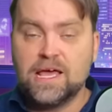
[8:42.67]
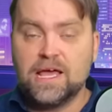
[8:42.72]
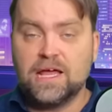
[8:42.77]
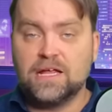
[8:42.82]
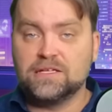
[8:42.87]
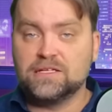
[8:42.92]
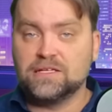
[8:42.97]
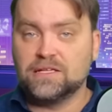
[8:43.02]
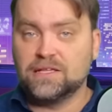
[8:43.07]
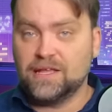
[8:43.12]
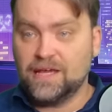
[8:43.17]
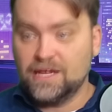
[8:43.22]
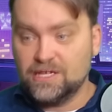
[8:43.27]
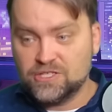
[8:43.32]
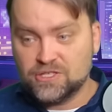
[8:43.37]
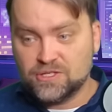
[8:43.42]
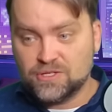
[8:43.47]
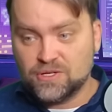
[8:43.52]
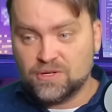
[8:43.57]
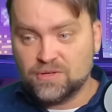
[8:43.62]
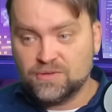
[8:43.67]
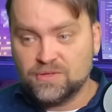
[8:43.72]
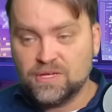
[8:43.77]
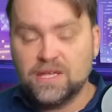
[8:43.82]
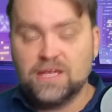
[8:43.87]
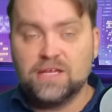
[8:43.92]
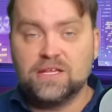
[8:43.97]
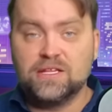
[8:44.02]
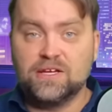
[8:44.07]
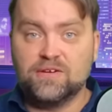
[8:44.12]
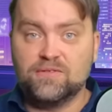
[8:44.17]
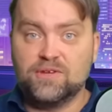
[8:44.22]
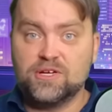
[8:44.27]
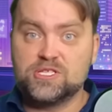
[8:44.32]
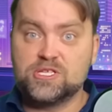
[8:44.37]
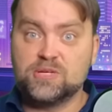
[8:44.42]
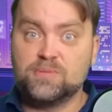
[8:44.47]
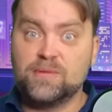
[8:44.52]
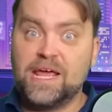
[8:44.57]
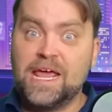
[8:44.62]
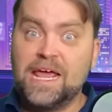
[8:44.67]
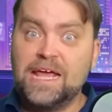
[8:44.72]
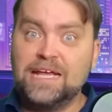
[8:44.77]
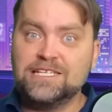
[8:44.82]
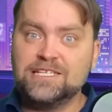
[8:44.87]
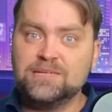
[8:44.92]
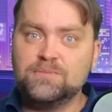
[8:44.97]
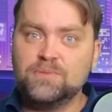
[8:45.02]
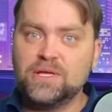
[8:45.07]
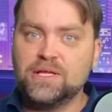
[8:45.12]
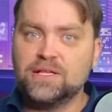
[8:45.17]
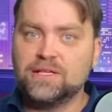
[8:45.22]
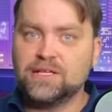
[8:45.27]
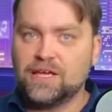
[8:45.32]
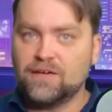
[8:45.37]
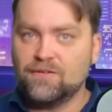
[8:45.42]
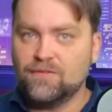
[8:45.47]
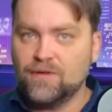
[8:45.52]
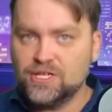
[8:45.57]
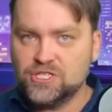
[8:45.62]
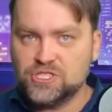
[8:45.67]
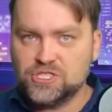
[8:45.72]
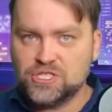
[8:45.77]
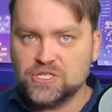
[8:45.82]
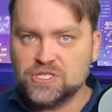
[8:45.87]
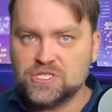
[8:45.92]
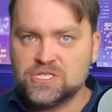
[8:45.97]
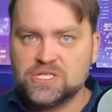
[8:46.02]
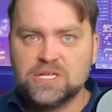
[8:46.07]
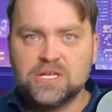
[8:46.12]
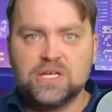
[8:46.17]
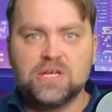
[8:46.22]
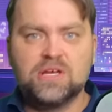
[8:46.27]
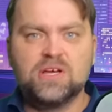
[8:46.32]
And later on, there were some ATPL questions,